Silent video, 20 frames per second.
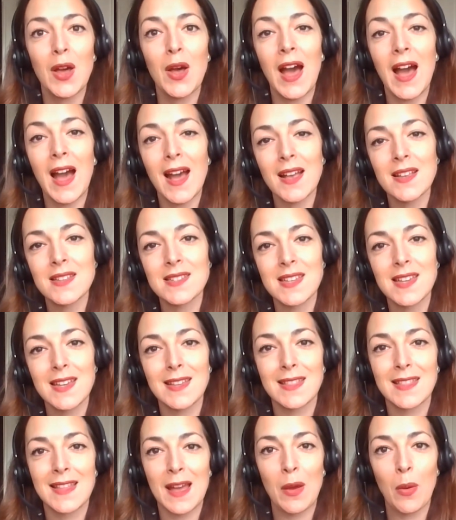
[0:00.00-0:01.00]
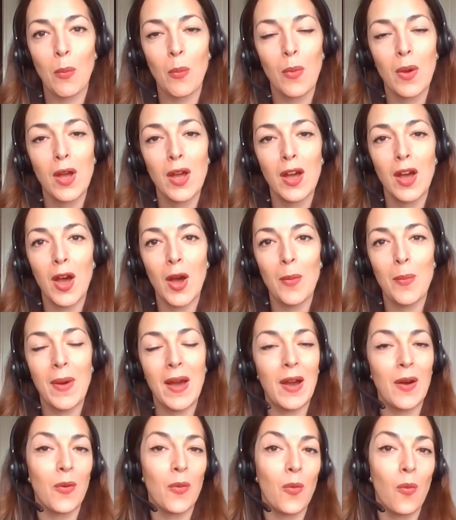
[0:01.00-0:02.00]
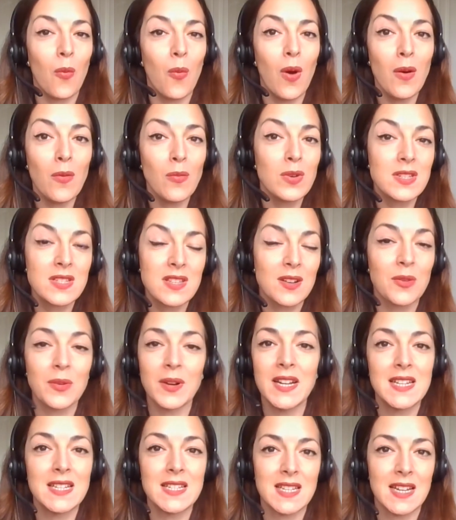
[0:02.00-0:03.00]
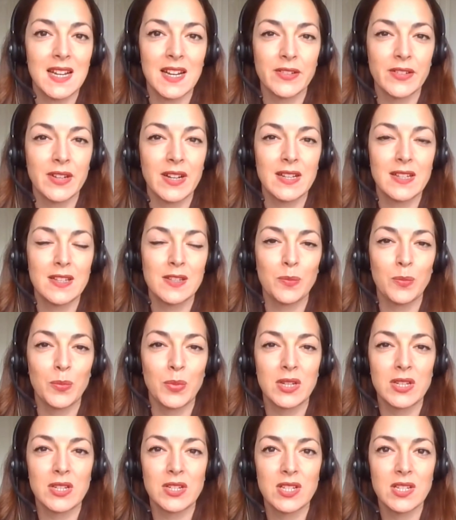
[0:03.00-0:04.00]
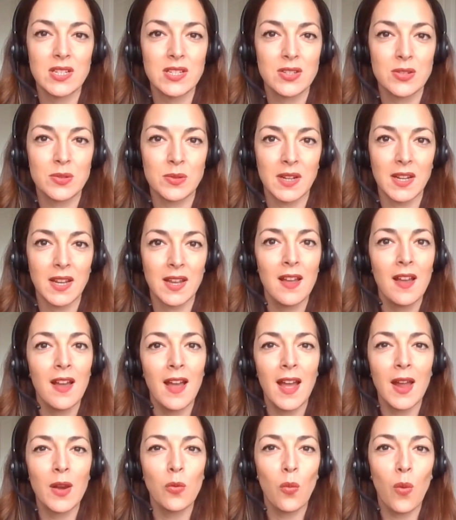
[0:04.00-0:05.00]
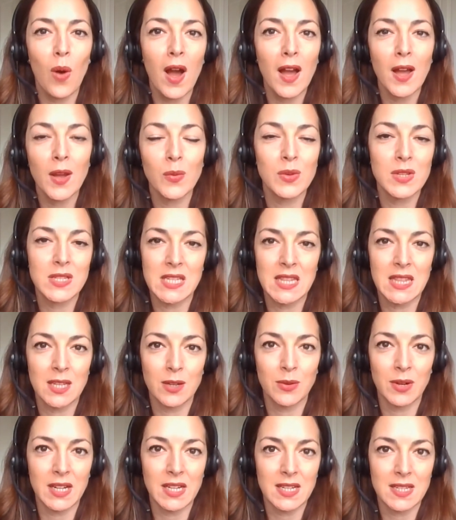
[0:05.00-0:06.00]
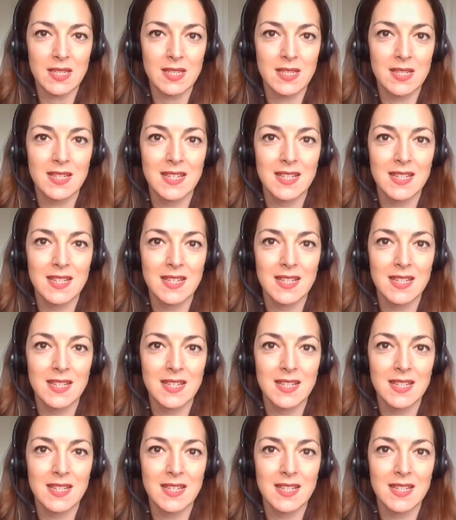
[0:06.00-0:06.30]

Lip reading: asking them about what was the greatest era in British history and why was it the greatest.